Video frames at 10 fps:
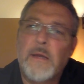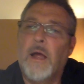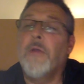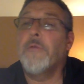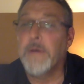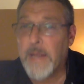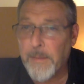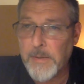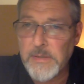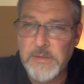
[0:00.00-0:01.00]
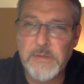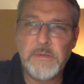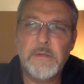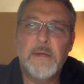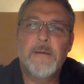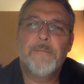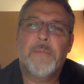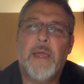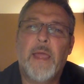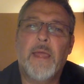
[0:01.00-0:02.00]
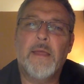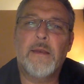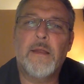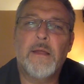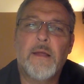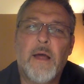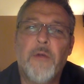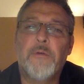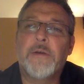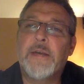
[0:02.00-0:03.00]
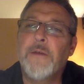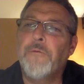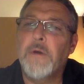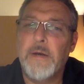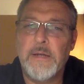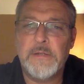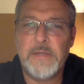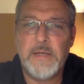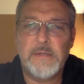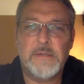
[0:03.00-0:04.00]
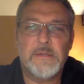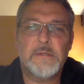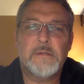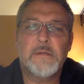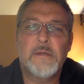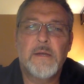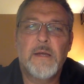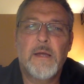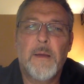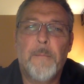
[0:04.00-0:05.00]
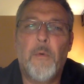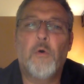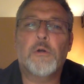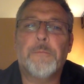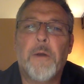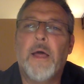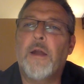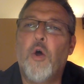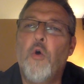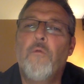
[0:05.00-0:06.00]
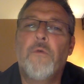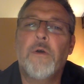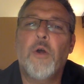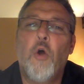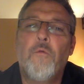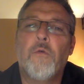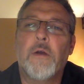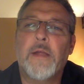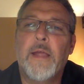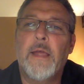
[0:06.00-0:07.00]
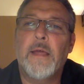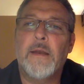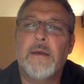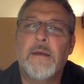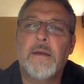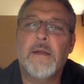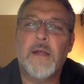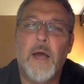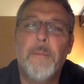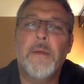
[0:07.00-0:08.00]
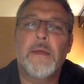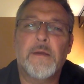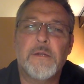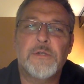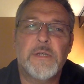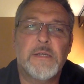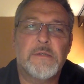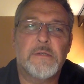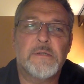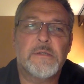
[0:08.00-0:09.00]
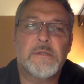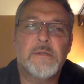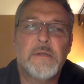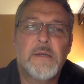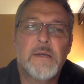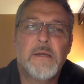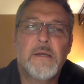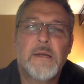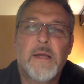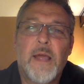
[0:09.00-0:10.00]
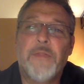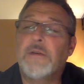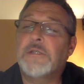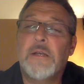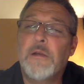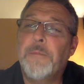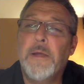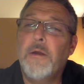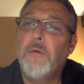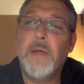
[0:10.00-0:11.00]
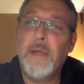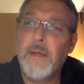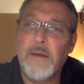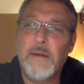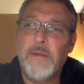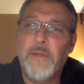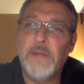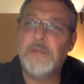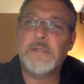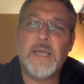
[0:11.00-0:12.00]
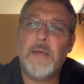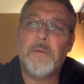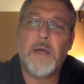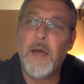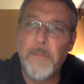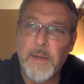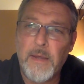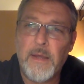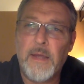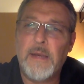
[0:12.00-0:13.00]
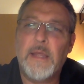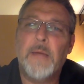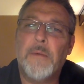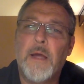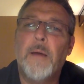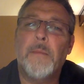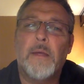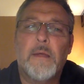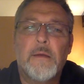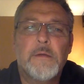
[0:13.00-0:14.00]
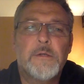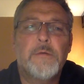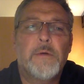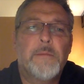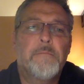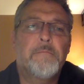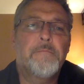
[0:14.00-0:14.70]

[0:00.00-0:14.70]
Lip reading: other demons and other different diseases multiplied over and over again coming to Jesus, and there seemed to be no end. They just keep coming and keep coming to him.